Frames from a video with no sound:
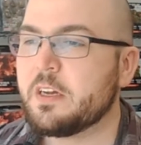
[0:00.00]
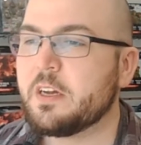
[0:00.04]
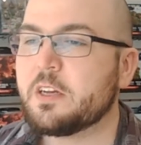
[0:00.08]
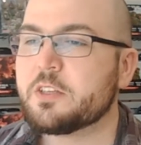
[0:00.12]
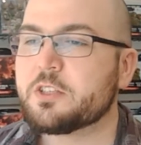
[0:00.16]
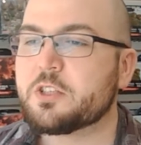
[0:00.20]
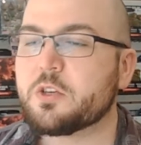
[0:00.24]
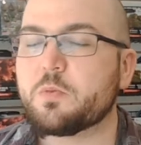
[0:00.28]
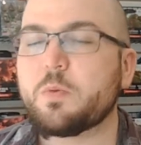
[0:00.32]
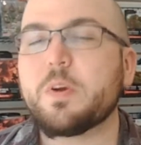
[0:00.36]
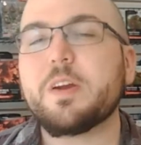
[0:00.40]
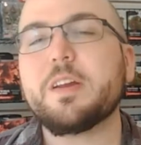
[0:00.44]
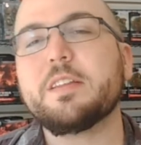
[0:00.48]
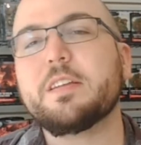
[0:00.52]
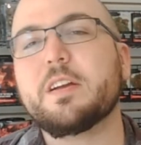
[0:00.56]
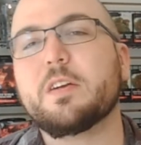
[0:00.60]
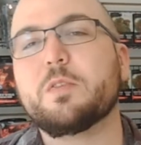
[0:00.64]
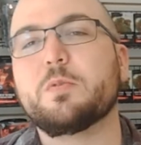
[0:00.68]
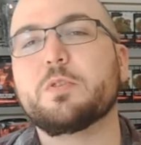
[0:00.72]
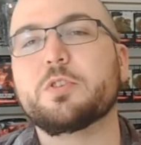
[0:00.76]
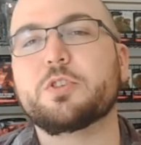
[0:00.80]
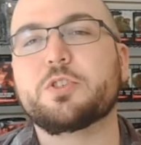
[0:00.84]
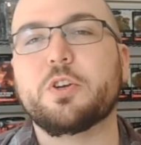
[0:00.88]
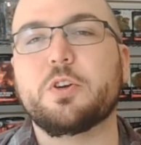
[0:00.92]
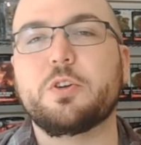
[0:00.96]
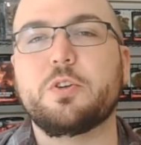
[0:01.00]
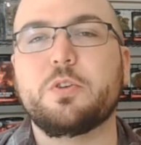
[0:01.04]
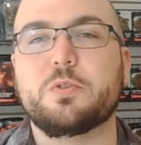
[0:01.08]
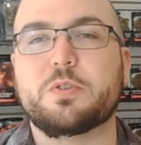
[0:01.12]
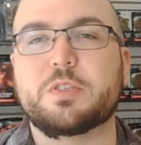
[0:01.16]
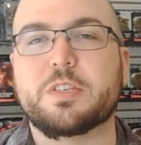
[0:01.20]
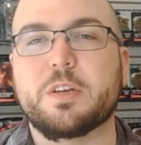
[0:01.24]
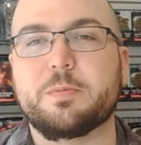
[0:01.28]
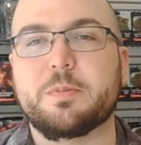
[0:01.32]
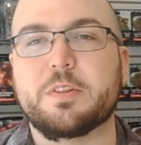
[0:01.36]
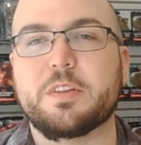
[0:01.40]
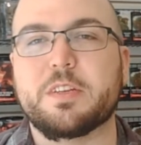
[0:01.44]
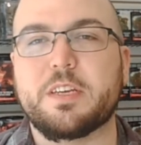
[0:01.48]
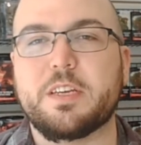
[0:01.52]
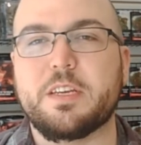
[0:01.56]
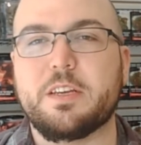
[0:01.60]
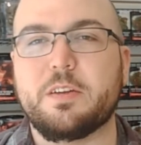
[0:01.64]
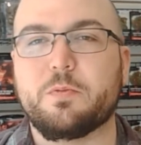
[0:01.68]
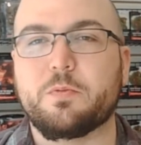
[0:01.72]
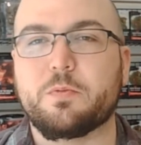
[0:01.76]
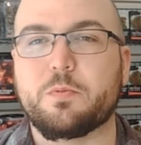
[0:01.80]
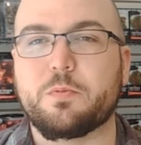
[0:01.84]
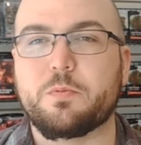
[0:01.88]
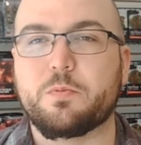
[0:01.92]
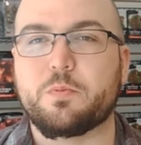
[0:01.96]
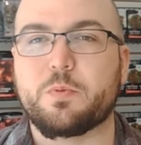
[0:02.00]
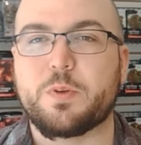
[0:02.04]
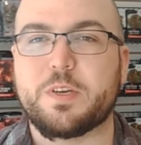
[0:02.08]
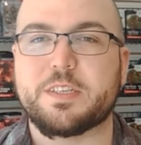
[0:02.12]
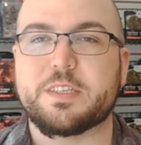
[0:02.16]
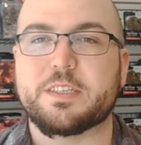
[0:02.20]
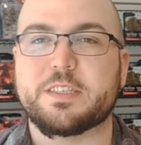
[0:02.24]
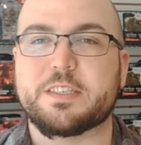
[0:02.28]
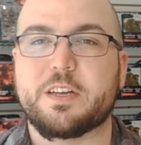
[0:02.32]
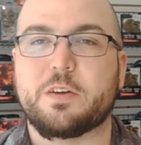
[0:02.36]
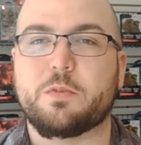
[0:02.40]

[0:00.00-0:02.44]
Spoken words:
So right there we'll show you some of the reasons